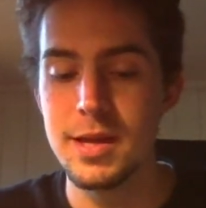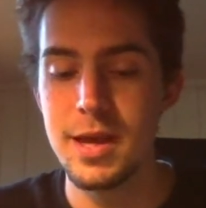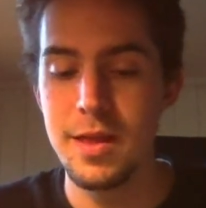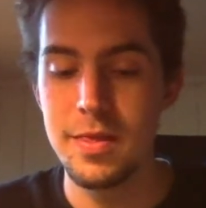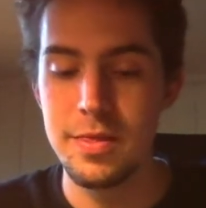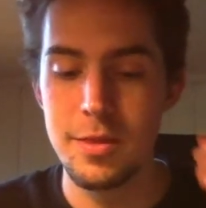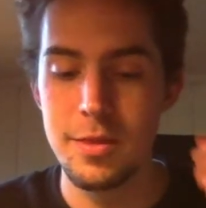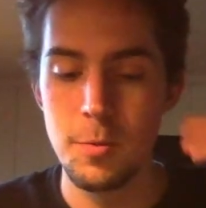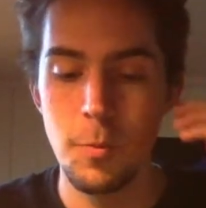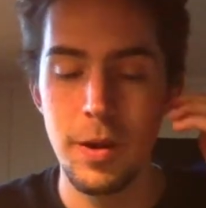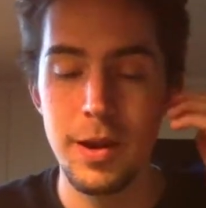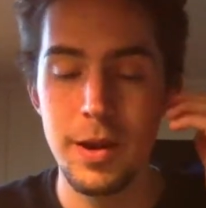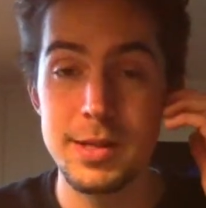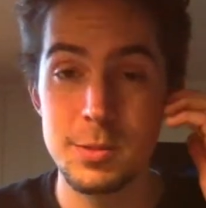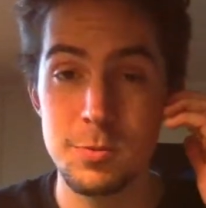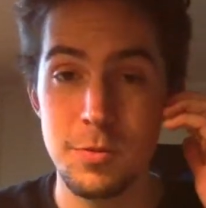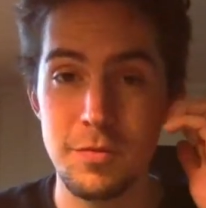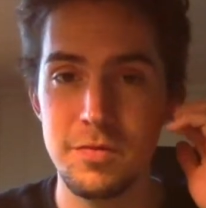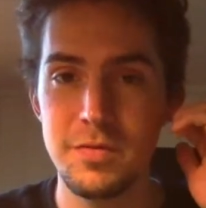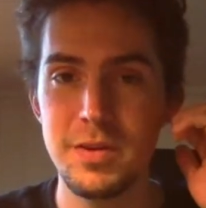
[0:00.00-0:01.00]
And when
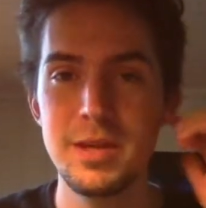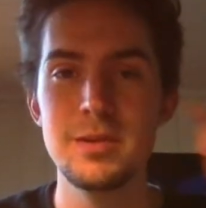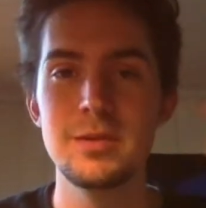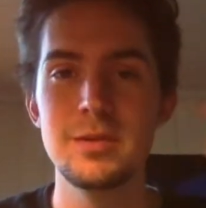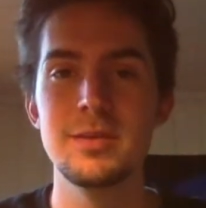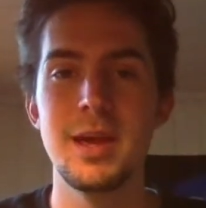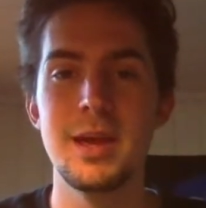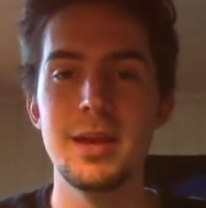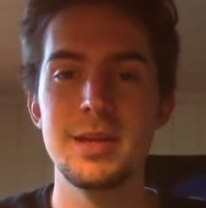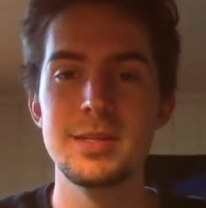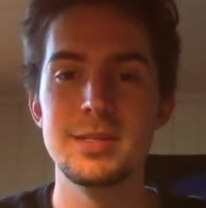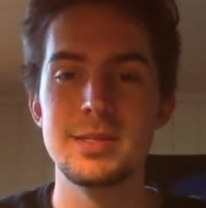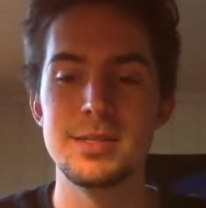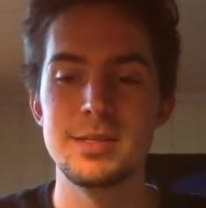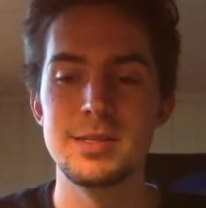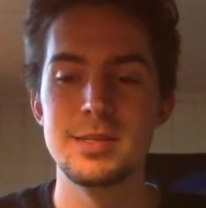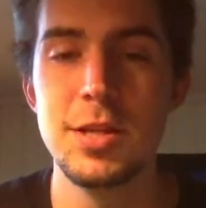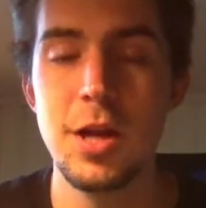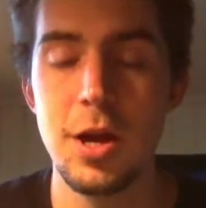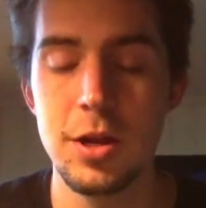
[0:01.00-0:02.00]
it's revealed that
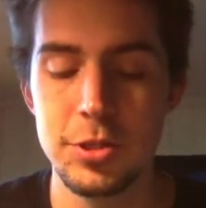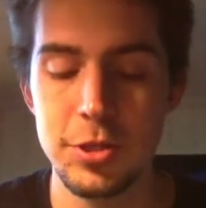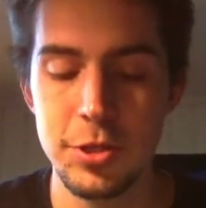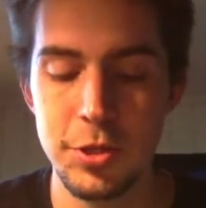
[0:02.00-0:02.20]
it's Dr.